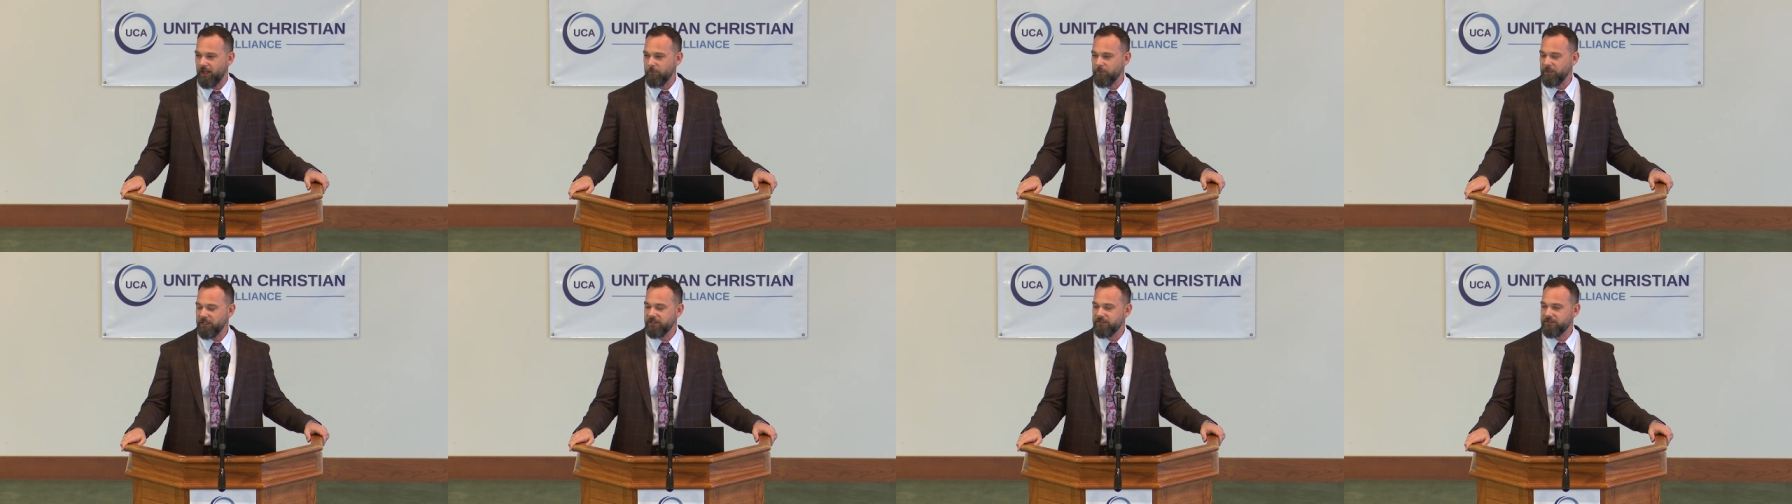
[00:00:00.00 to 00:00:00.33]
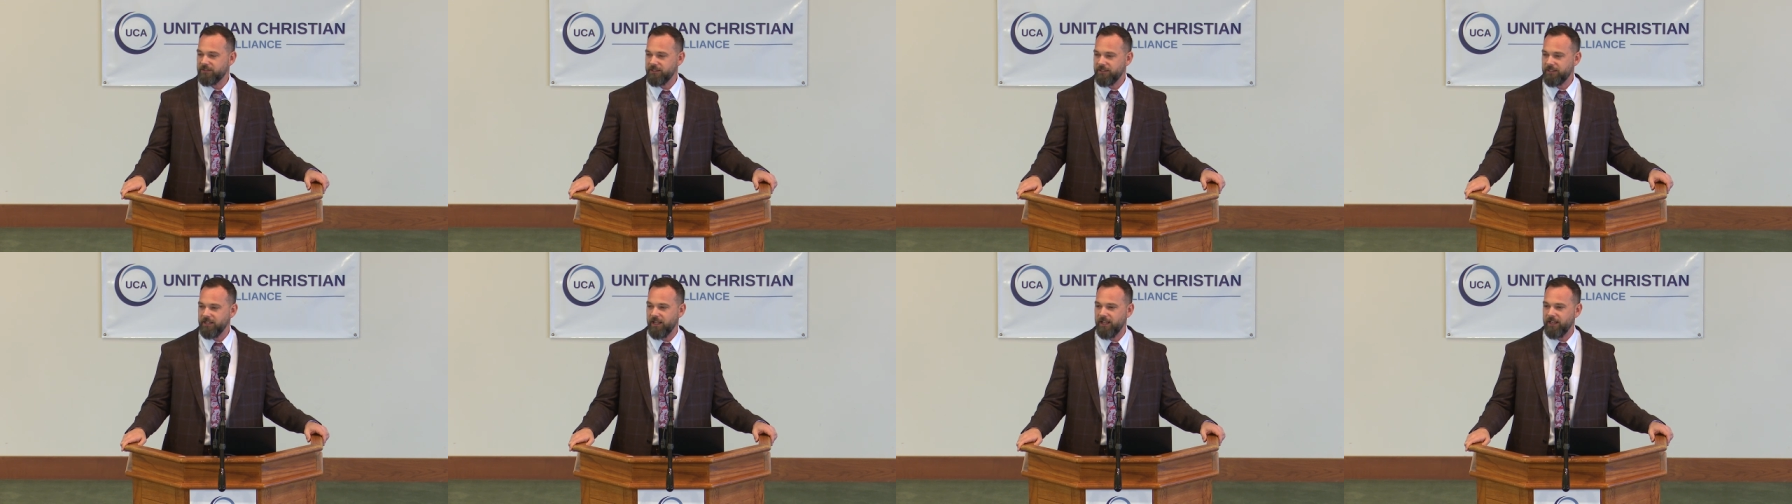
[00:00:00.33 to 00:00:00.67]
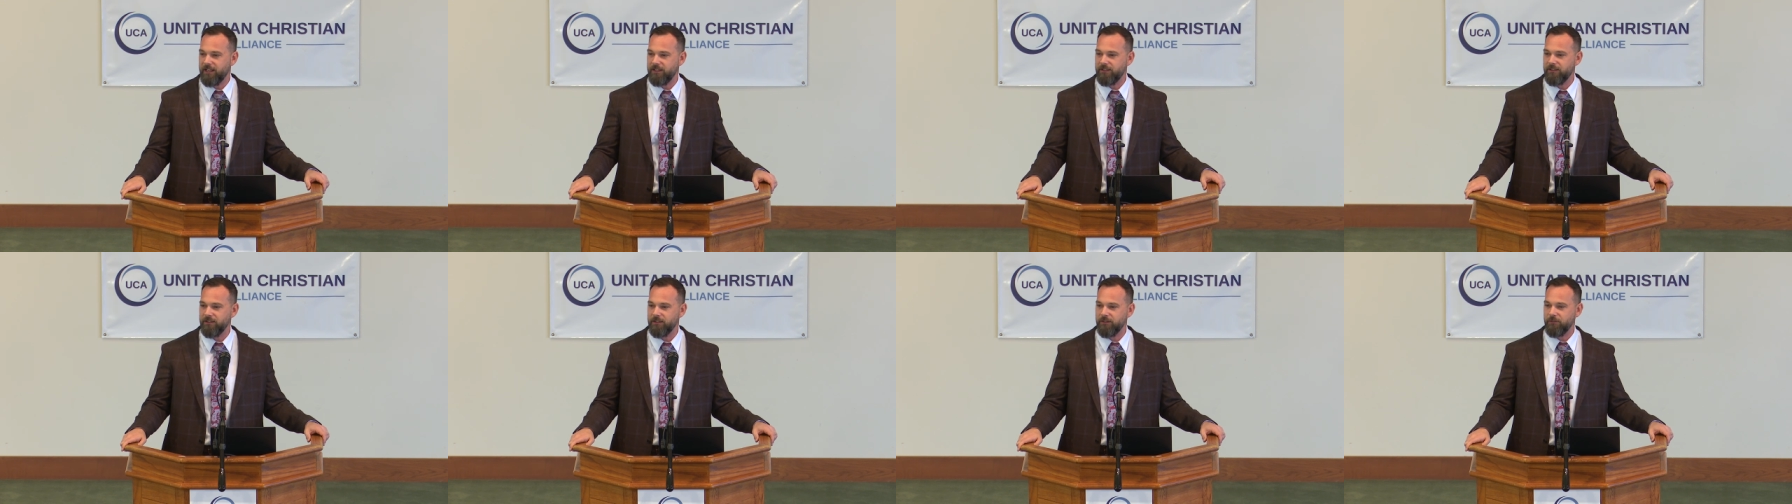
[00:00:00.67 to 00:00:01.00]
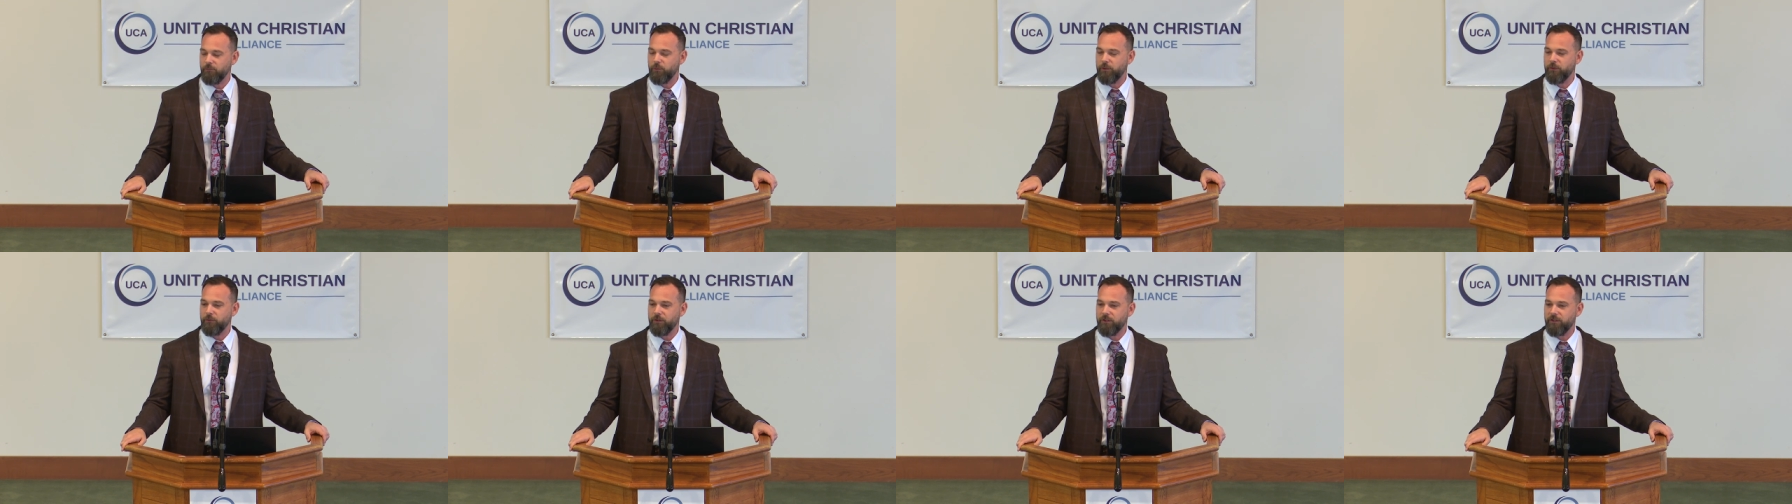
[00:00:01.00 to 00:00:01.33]
I mean, today
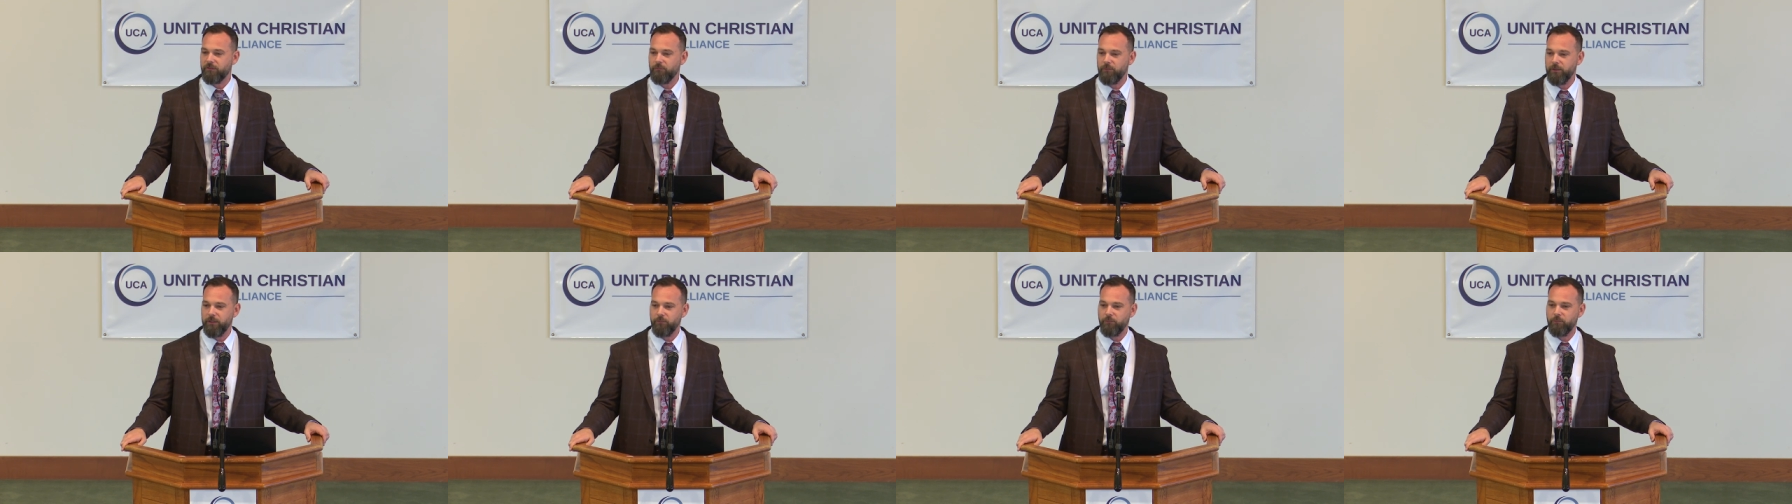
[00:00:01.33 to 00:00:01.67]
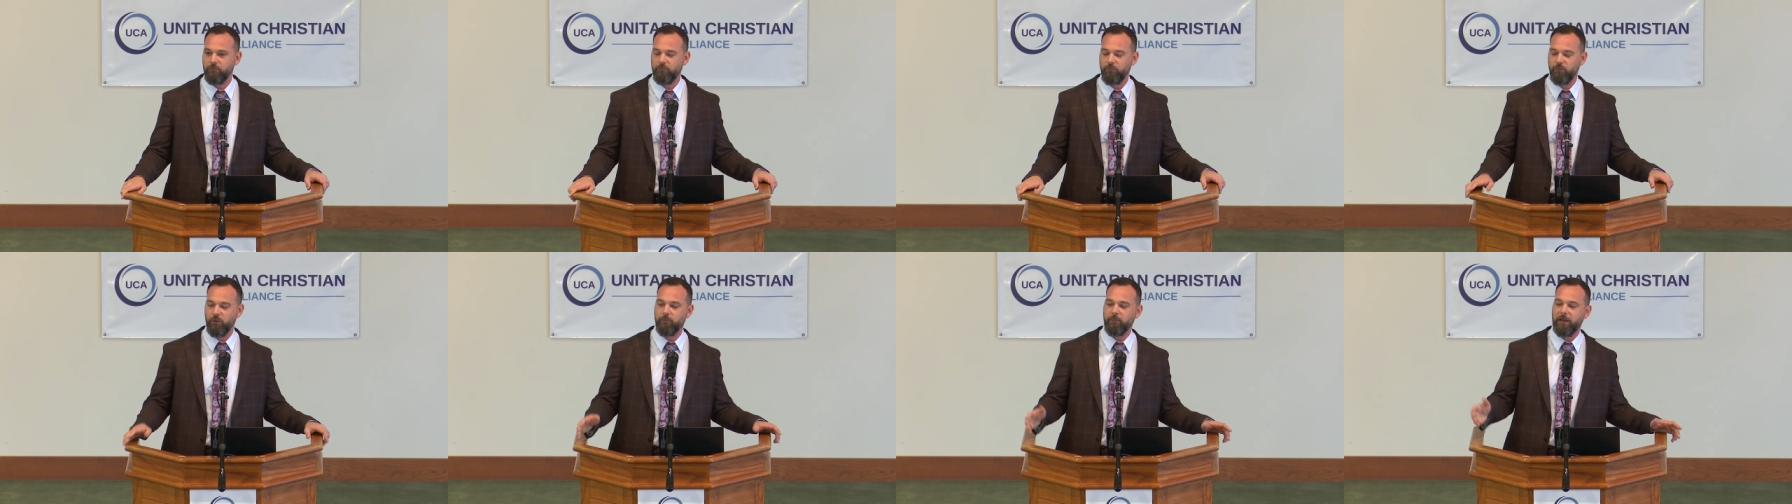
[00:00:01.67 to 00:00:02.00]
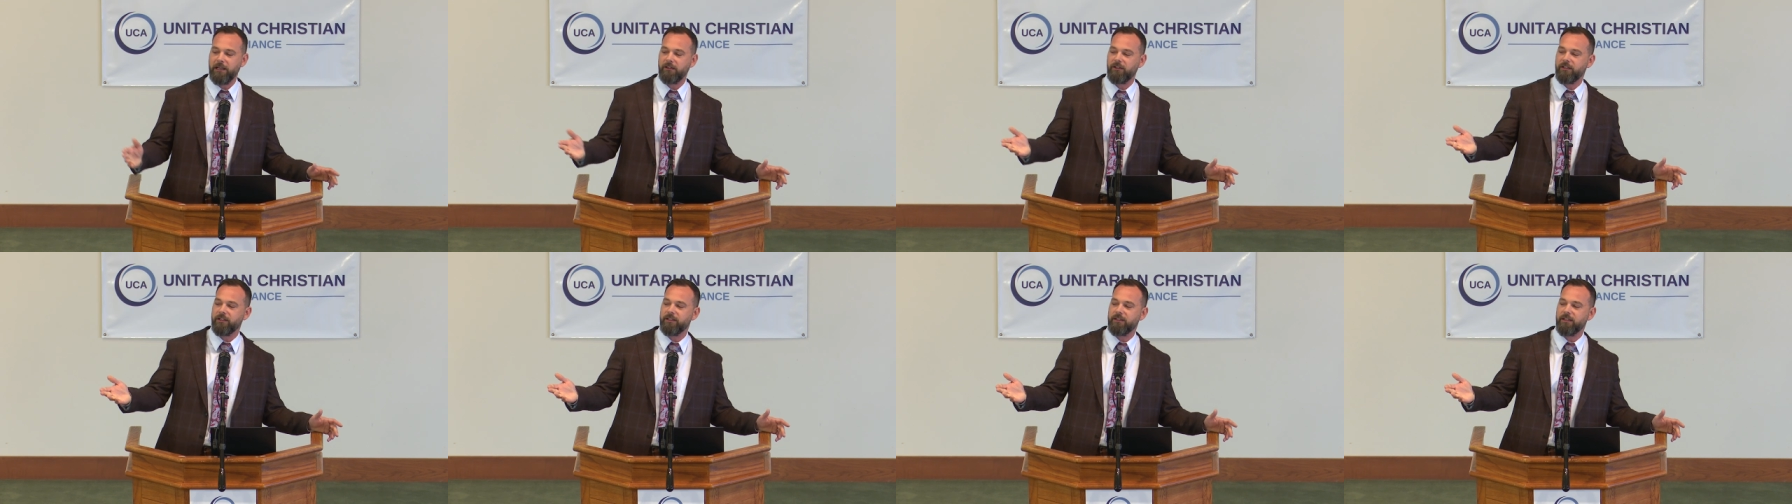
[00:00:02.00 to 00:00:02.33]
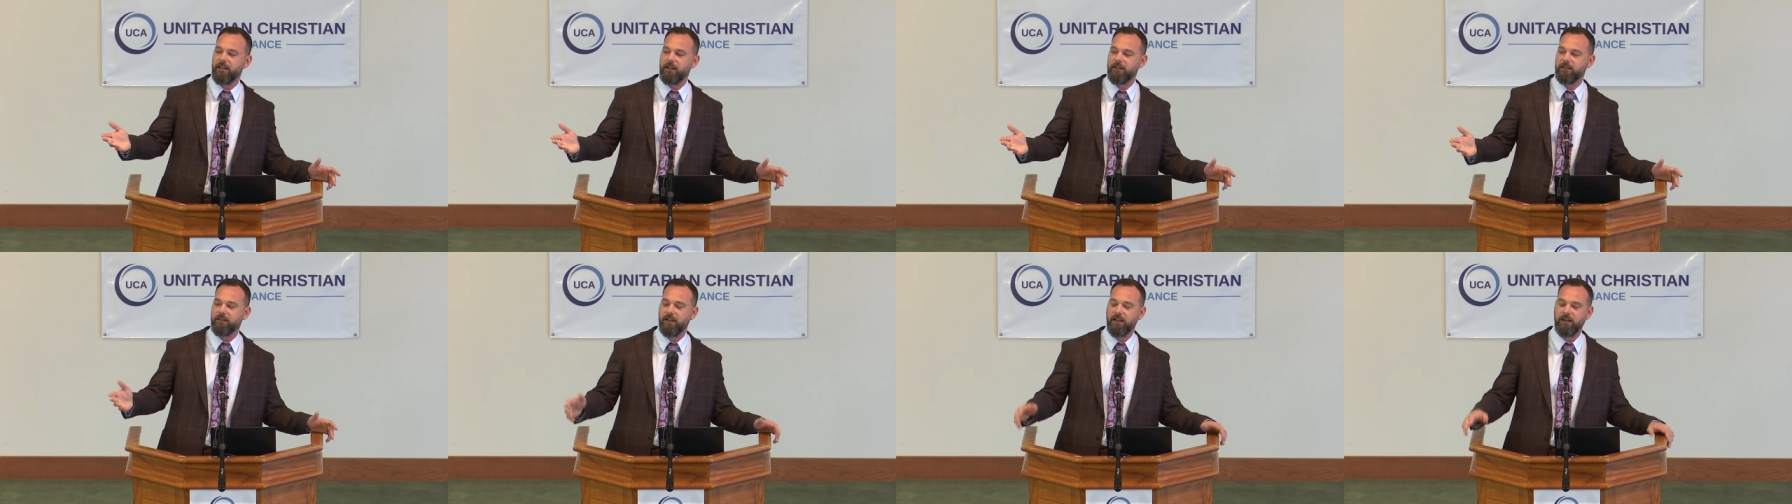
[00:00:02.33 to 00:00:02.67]
we would we we might look at
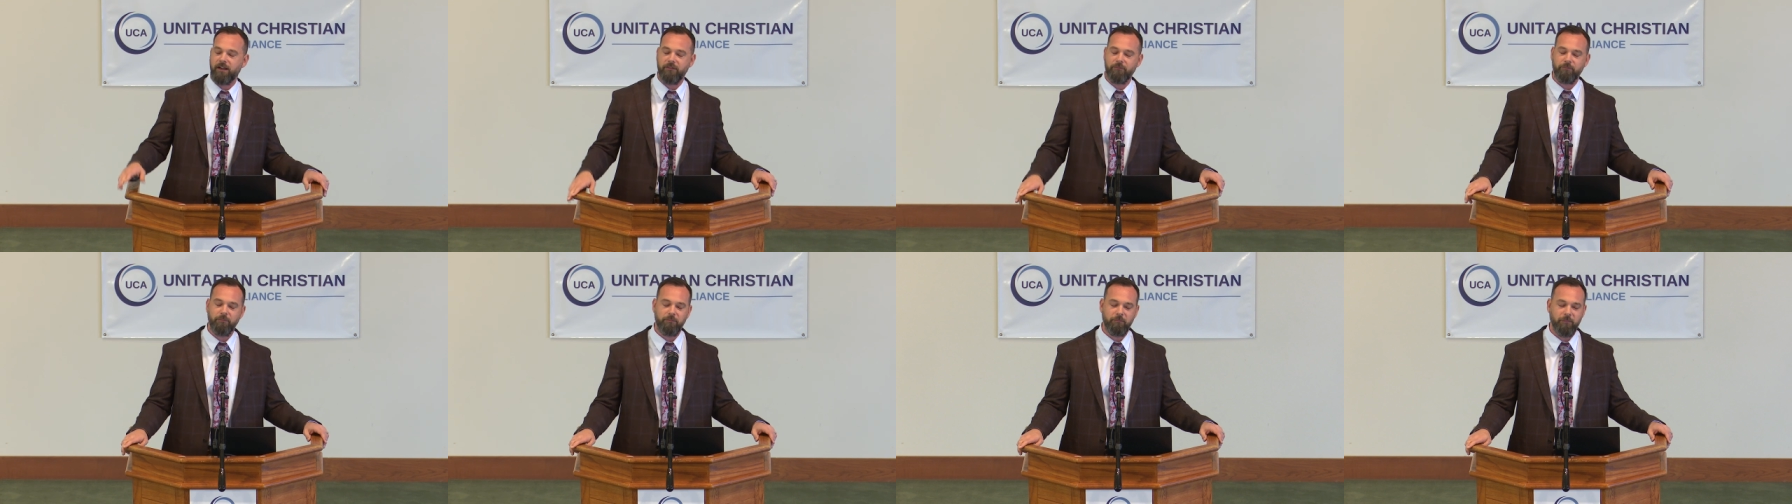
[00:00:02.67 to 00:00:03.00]
that kind of